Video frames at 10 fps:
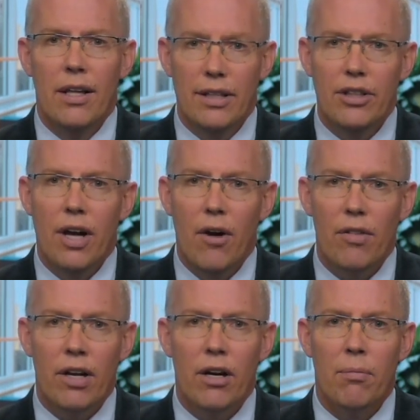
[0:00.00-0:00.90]
let your
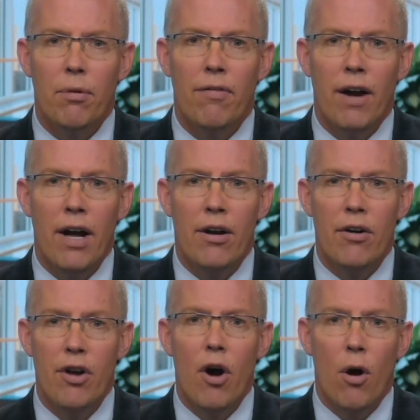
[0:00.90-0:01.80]
healthcare provider
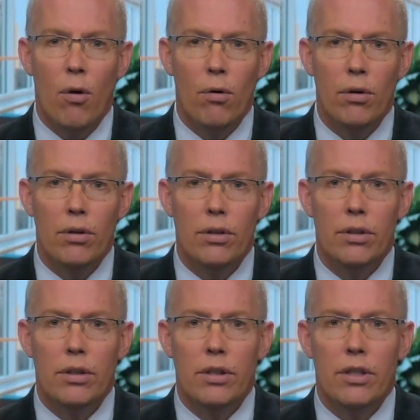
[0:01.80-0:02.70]
know
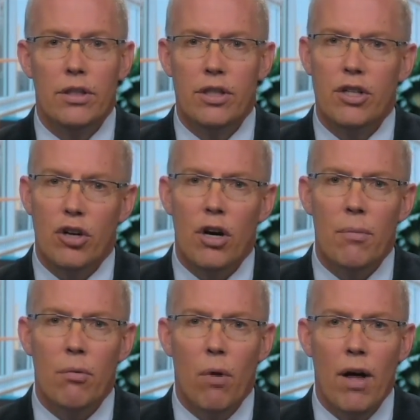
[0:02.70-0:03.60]
to
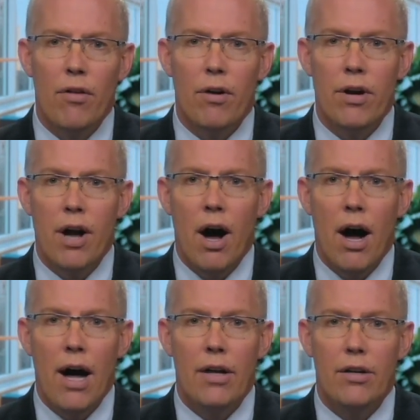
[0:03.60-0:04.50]
determine whether or
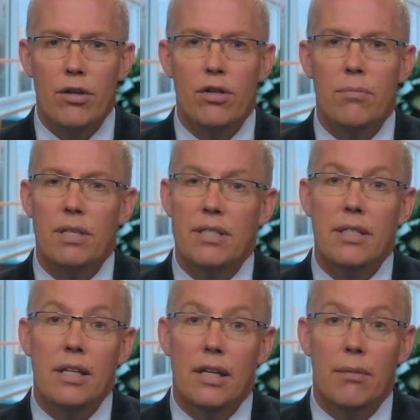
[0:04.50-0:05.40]
not you should be
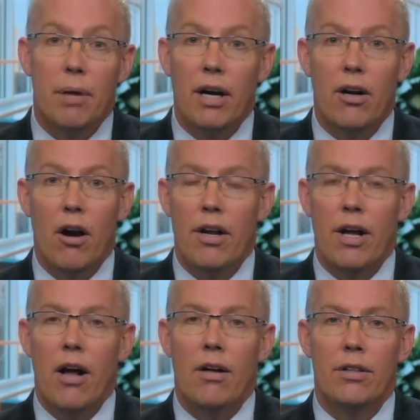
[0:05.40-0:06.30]
seen by a
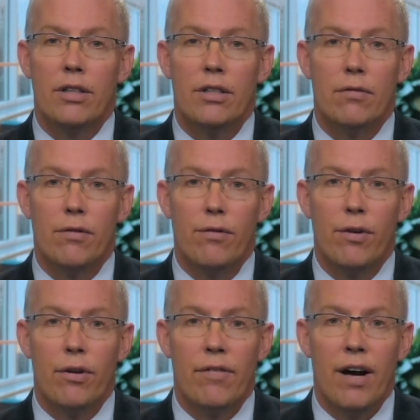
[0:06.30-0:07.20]
cardiologist for
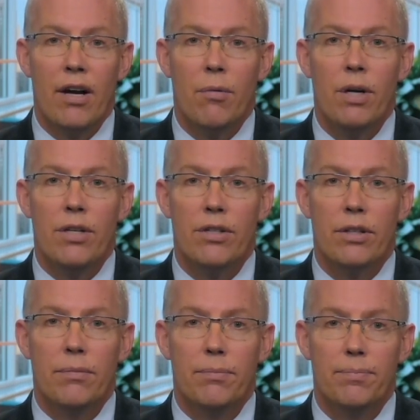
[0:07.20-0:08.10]
further evaluation.